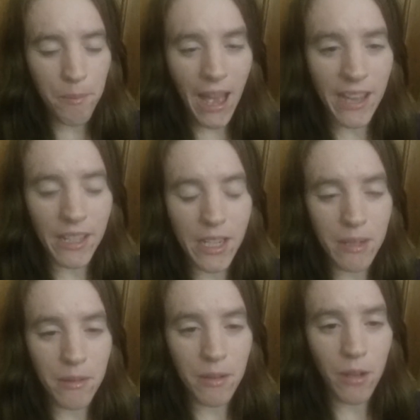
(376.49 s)

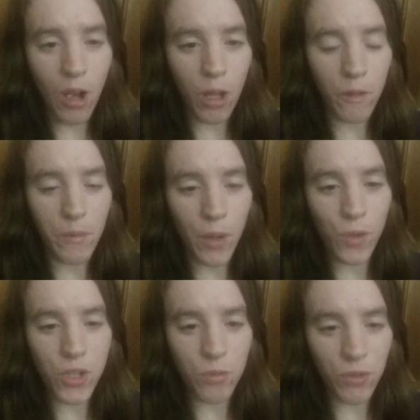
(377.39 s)
packing all of my
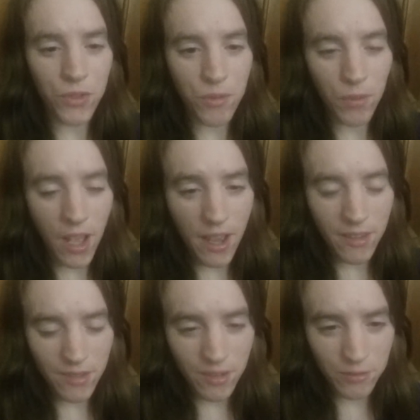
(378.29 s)
ritual
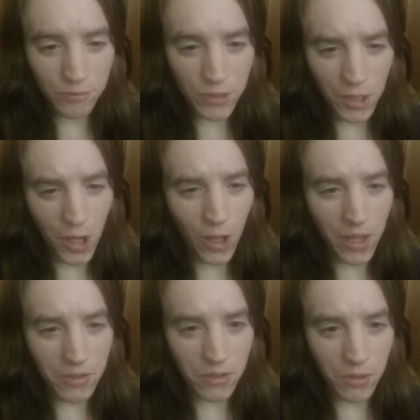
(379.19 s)
supplies to call
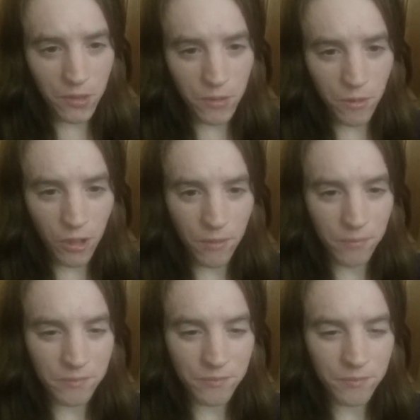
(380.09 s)
out to Lucifer
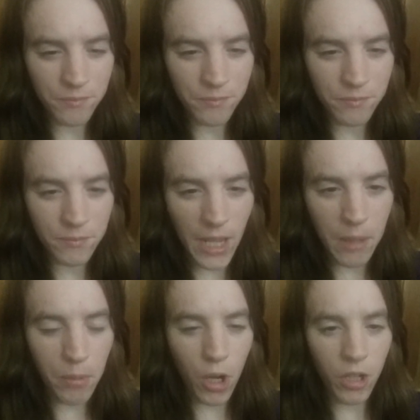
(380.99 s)
at a
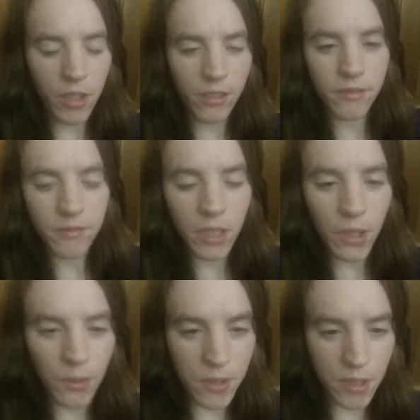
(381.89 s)
park,
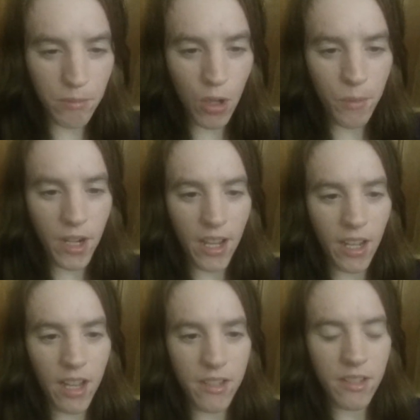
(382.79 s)
was the moment I
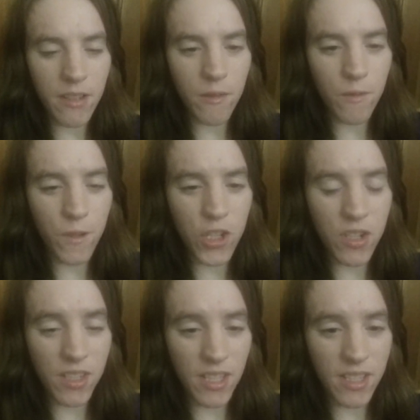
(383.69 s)
got
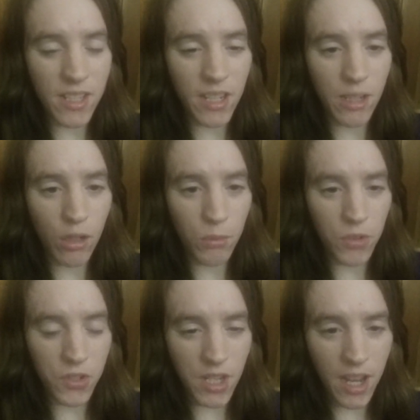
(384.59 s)
viciously sick and
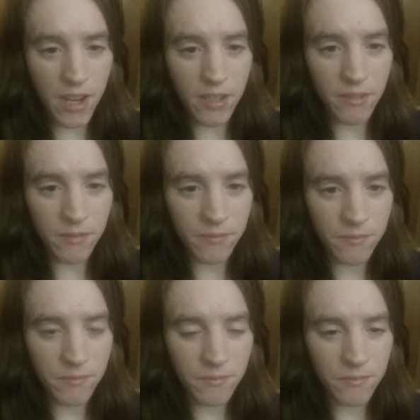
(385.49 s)
almost died
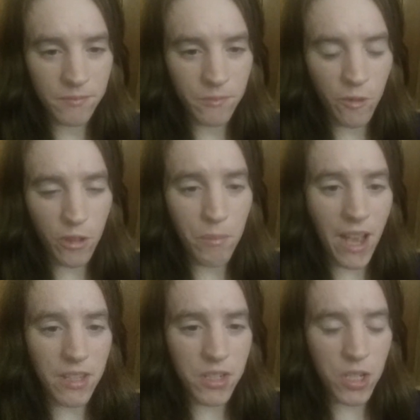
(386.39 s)
for the
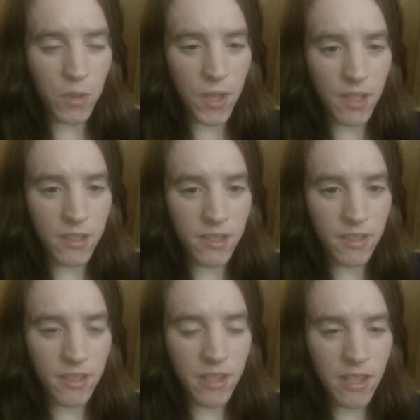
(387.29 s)
past two weeks.